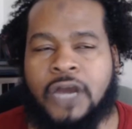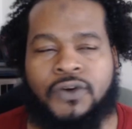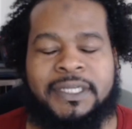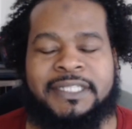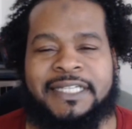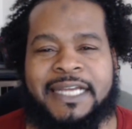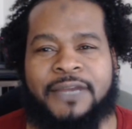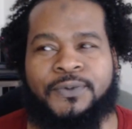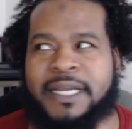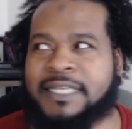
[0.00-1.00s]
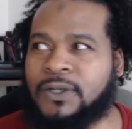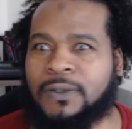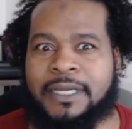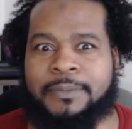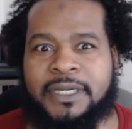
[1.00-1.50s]
Not only did I raise
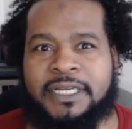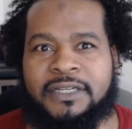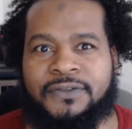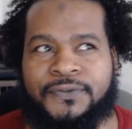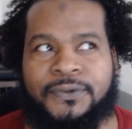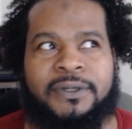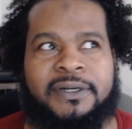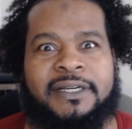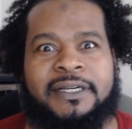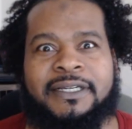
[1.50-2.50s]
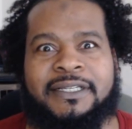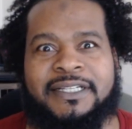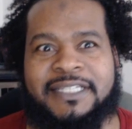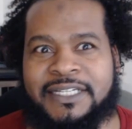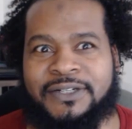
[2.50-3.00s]
all that money for
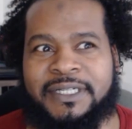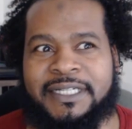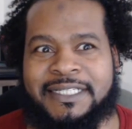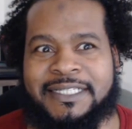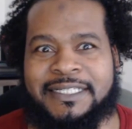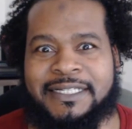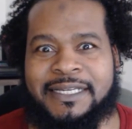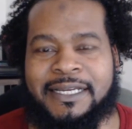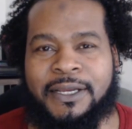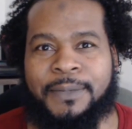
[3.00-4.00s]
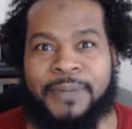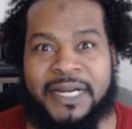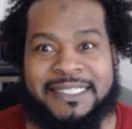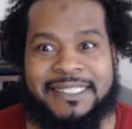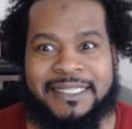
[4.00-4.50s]
the Syrians,
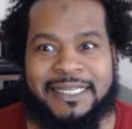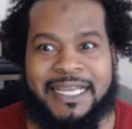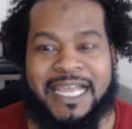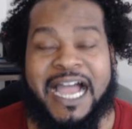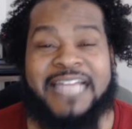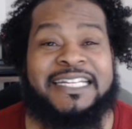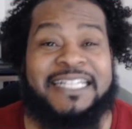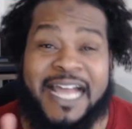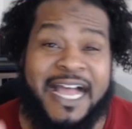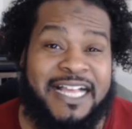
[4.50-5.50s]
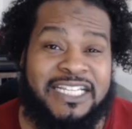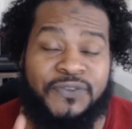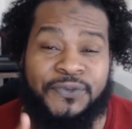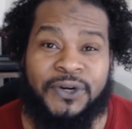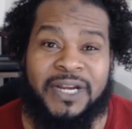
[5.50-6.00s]
but I didn't
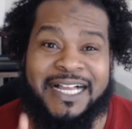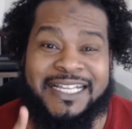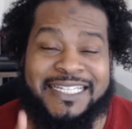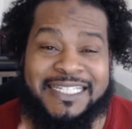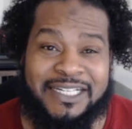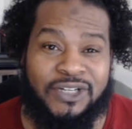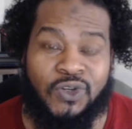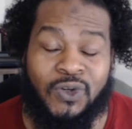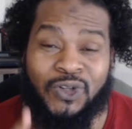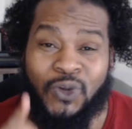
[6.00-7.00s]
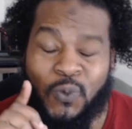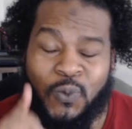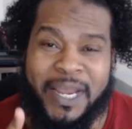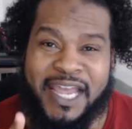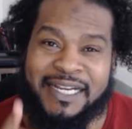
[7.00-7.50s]
ask for a single
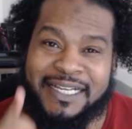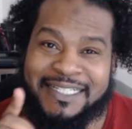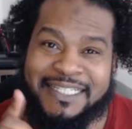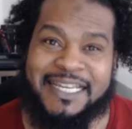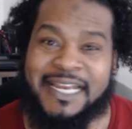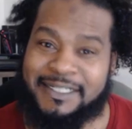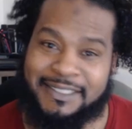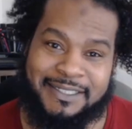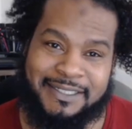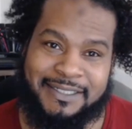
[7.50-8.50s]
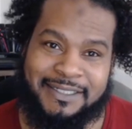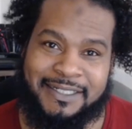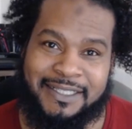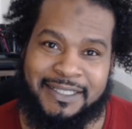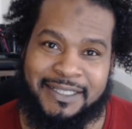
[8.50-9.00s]
red cent.
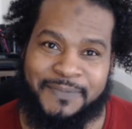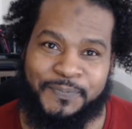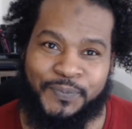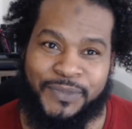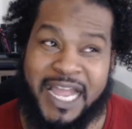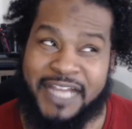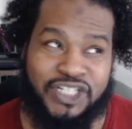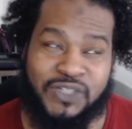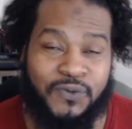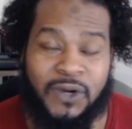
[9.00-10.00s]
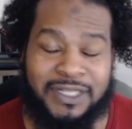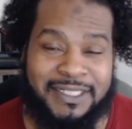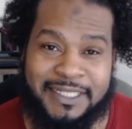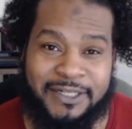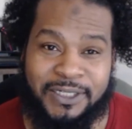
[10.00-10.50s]
I just
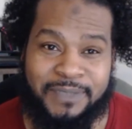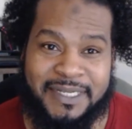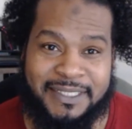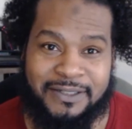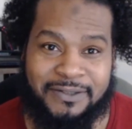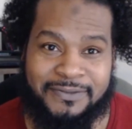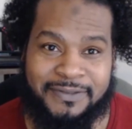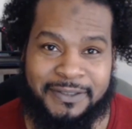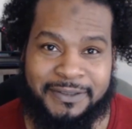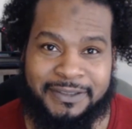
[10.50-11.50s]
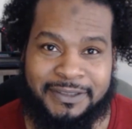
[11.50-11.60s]
volunteered myself.